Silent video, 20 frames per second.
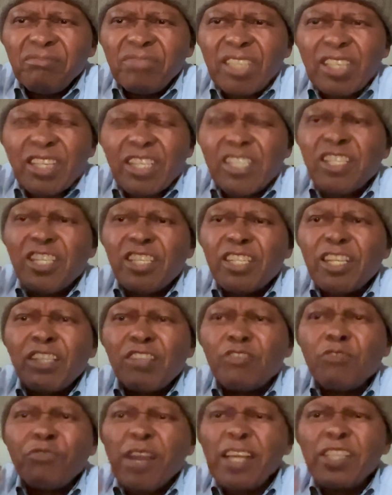
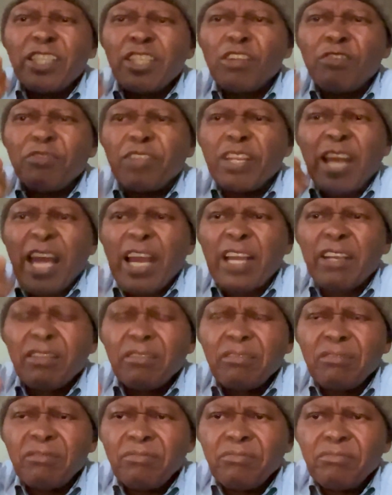Resistance to flexion of the neck.
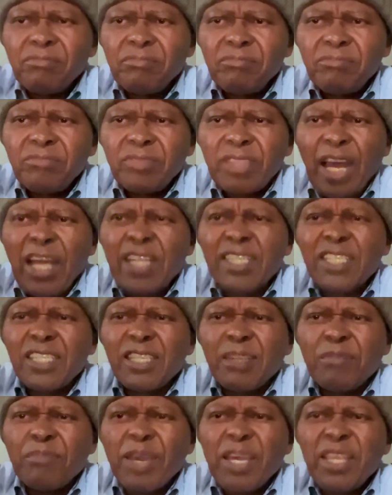That's
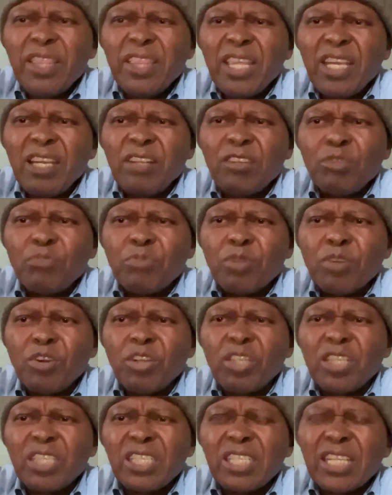the main thing to be
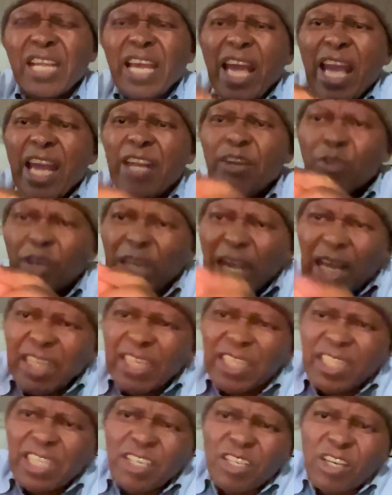noticed. And you get
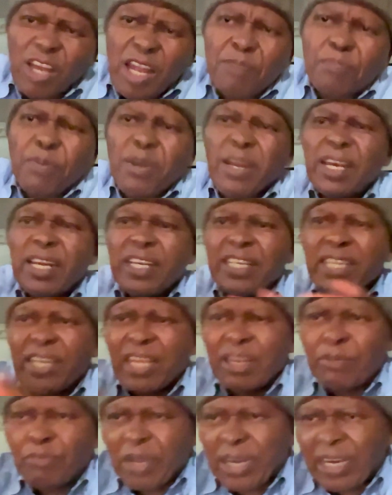it in non-paralytic
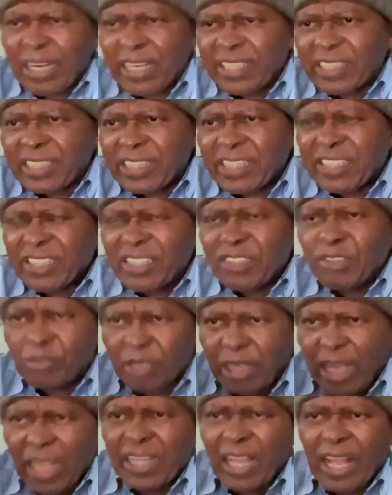and paralytic. You
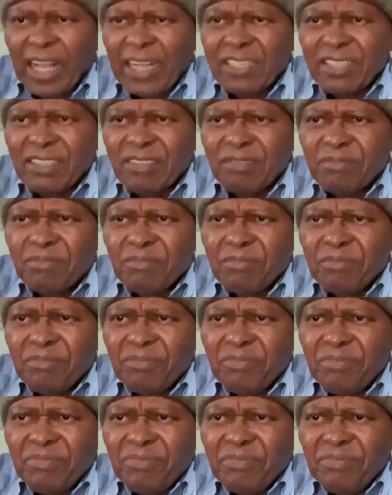get that.
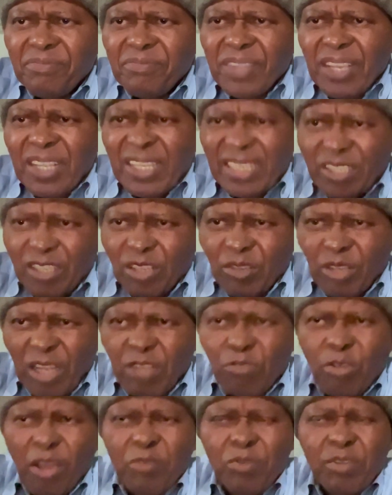So
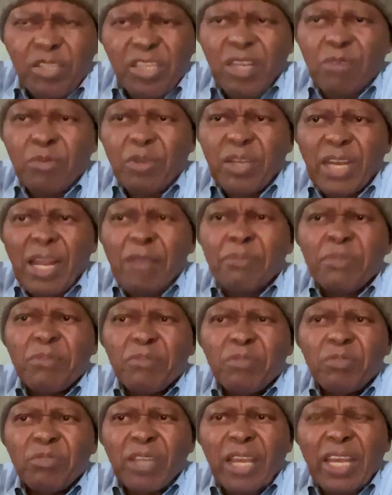that's why we say we club
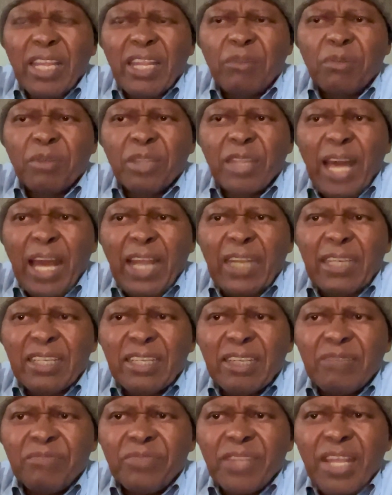them together with that.
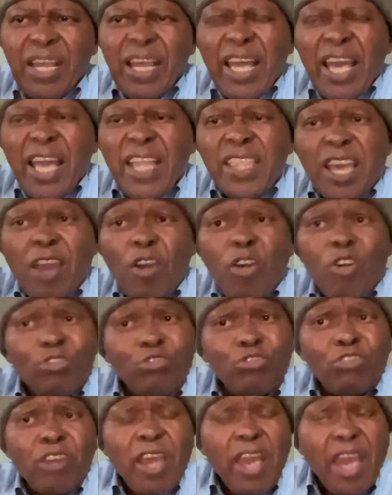And they
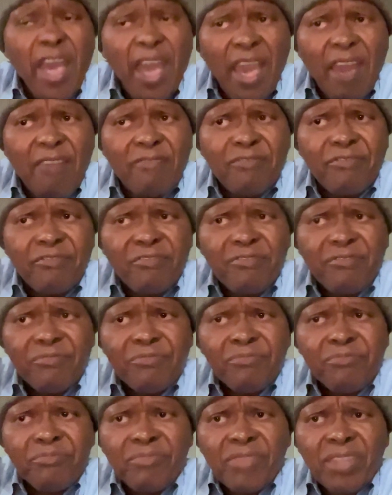also have
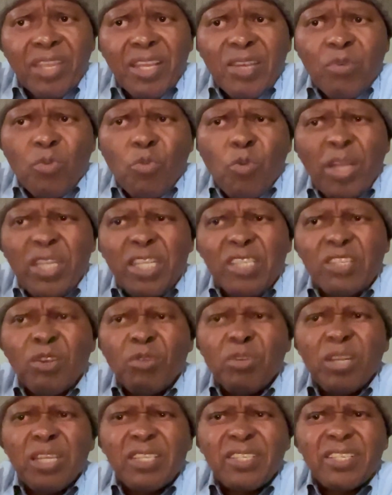what is
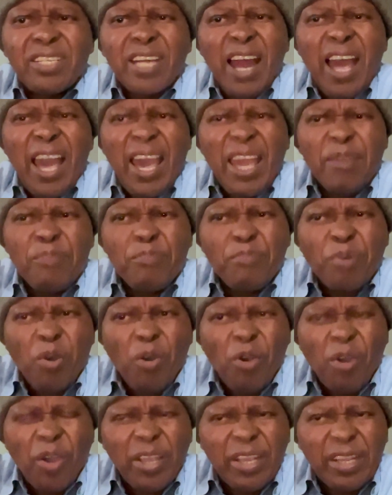known as
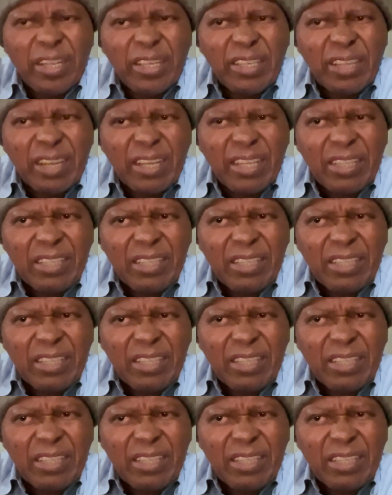tripod.